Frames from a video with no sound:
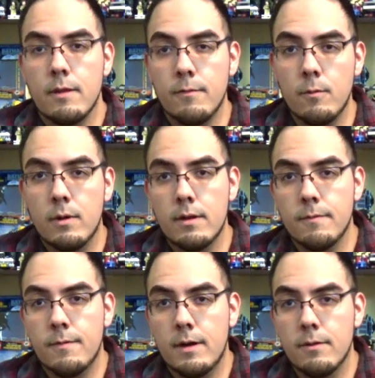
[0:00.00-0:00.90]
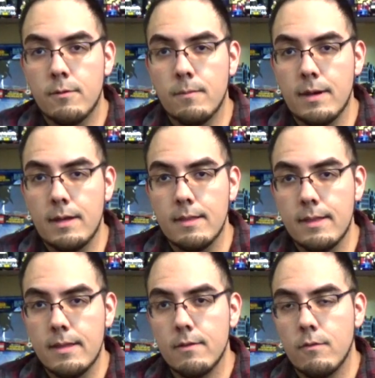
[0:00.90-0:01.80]
If you want to follow my
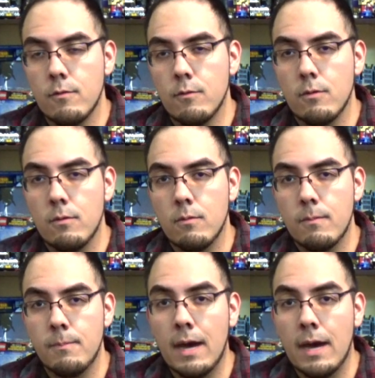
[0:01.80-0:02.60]
link to